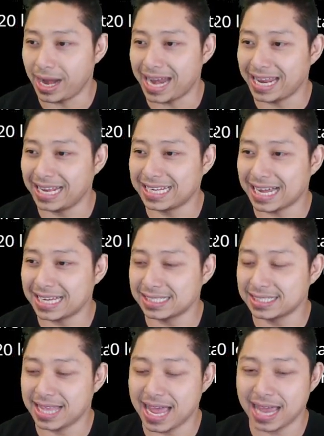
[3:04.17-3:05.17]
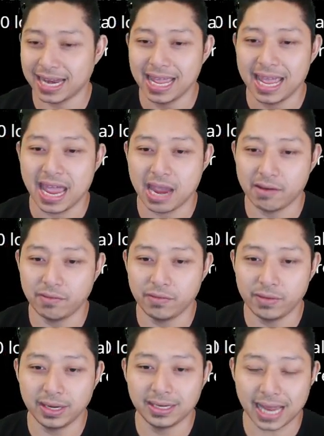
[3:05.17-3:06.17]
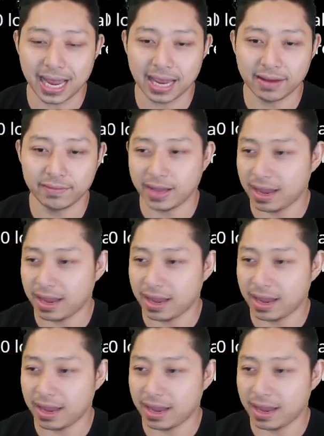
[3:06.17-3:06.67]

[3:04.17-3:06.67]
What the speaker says: And he does that every day,